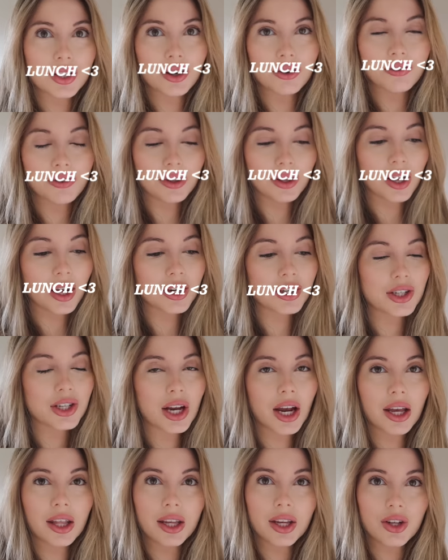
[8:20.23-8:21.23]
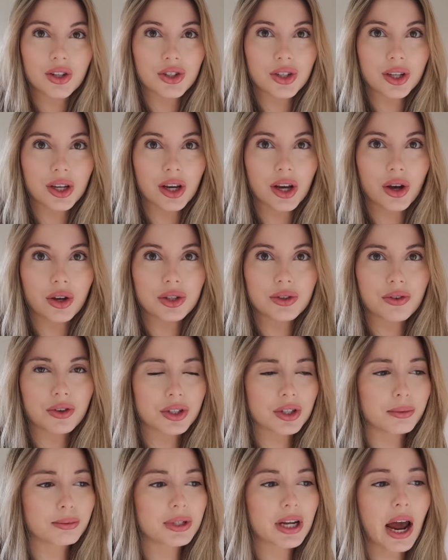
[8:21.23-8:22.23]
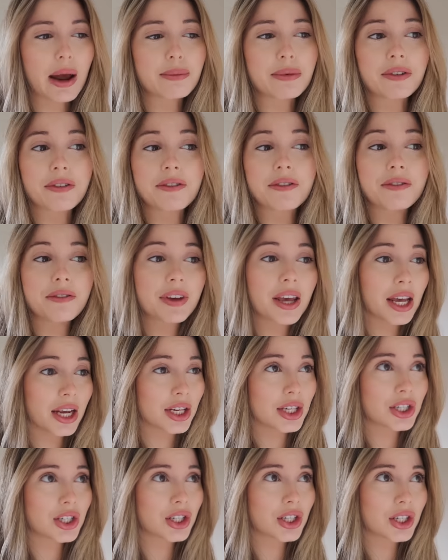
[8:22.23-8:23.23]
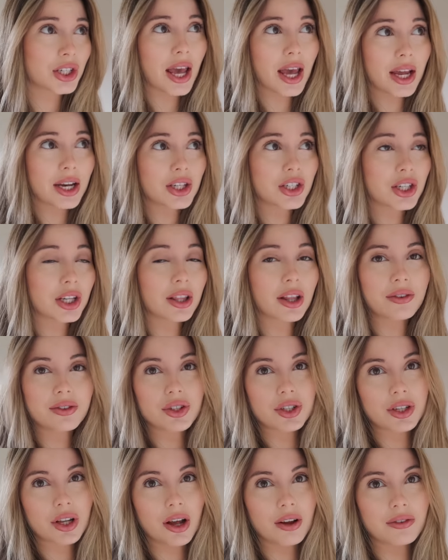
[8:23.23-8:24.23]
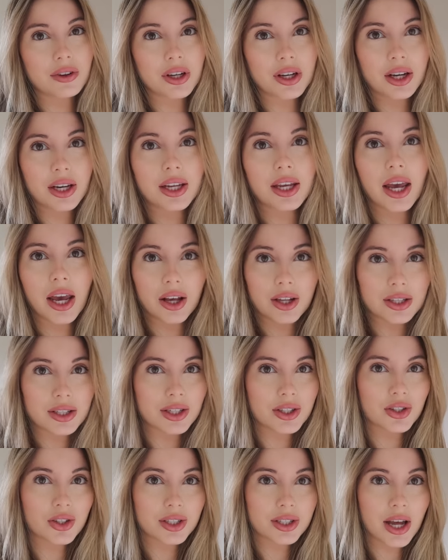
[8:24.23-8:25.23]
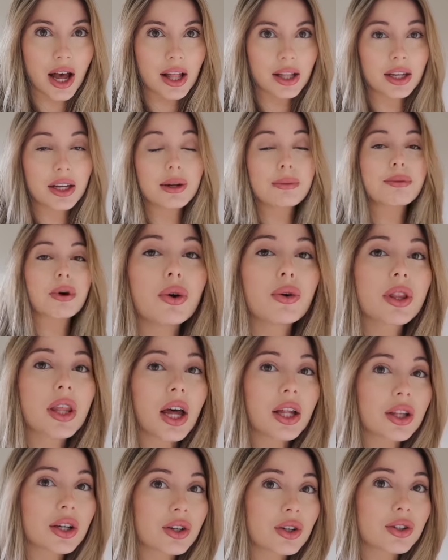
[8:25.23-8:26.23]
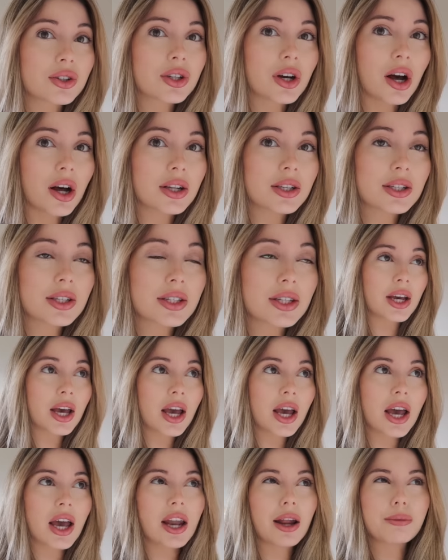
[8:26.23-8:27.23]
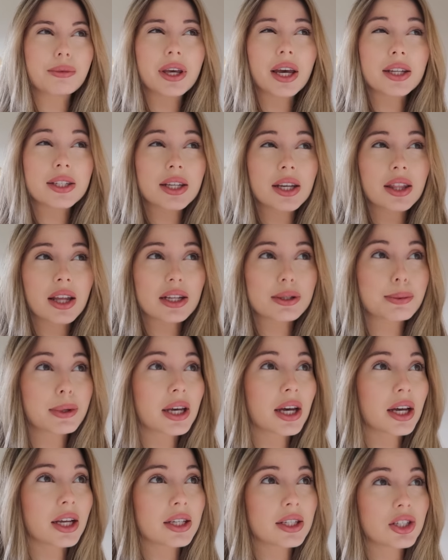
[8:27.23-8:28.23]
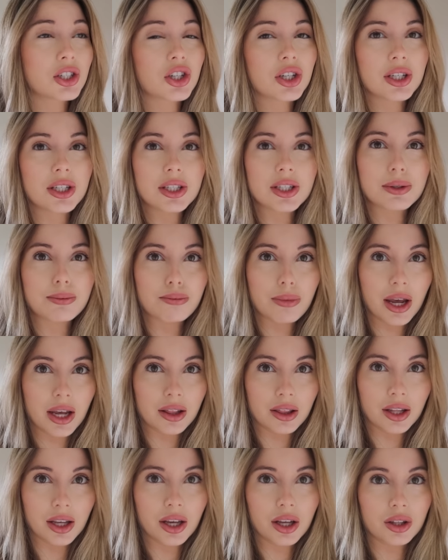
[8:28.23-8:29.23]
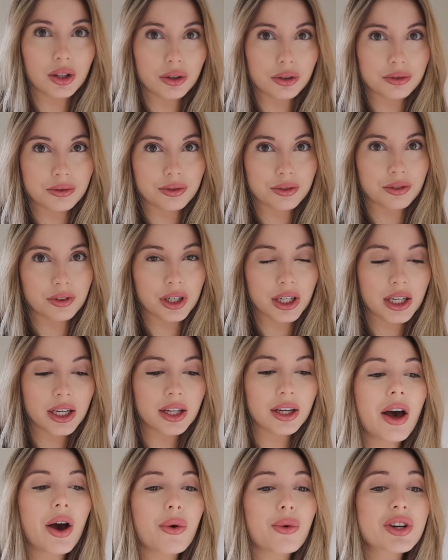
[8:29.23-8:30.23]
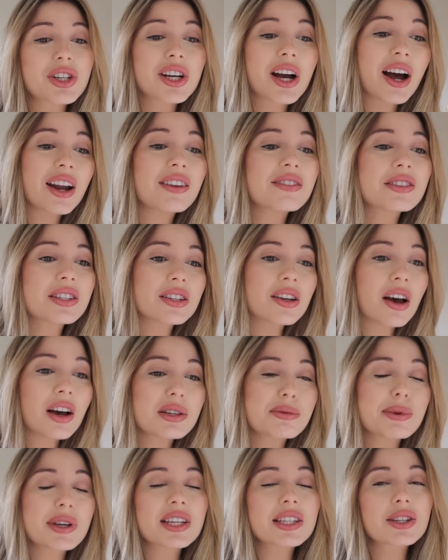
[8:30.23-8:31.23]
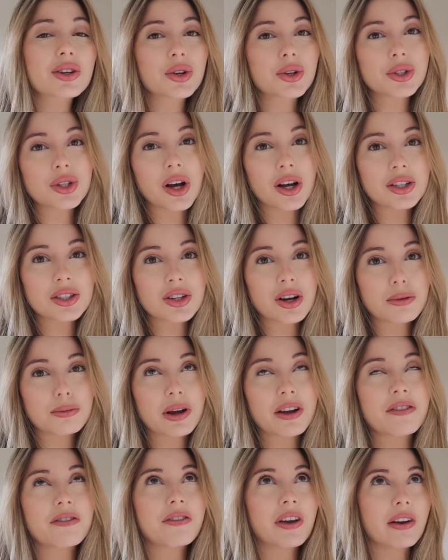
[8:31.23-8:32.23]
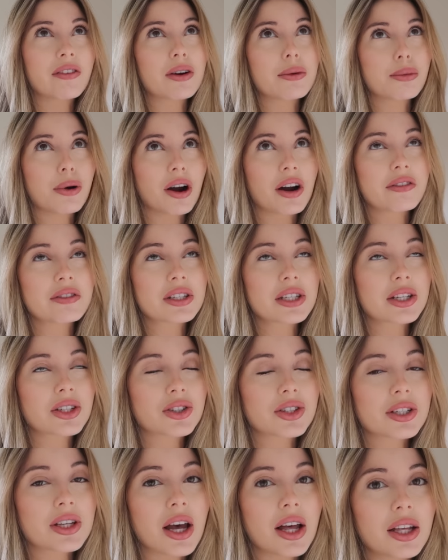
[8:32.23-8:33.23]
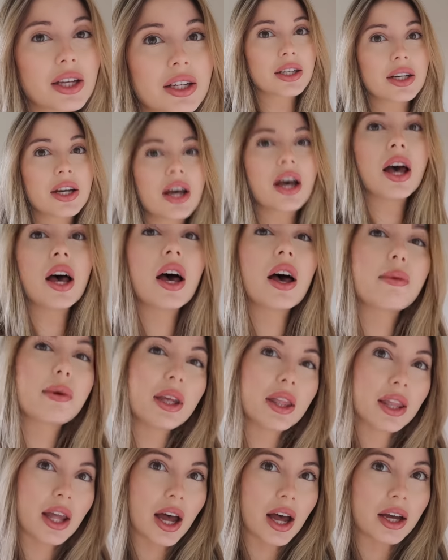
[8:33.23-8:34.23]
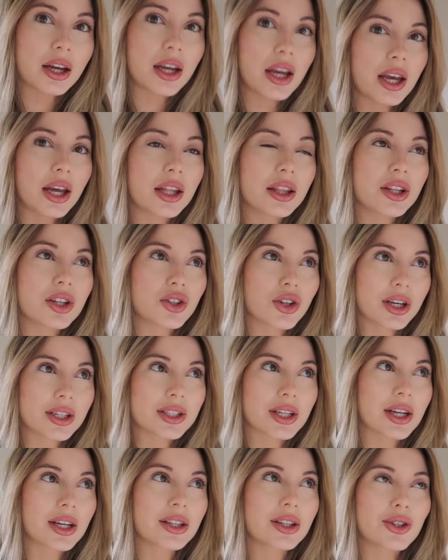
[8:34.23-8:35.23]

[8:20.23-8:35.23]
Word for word: So for lunch, Hailey usually goes for some type of fish and she loves herself a good kale Caesar salad, but without the croutons. And I'm guessing that's because she's mainly gluten-free, which kind of sucks because croutons are my favorite part of a Caesar salad. I mean that and the dressing.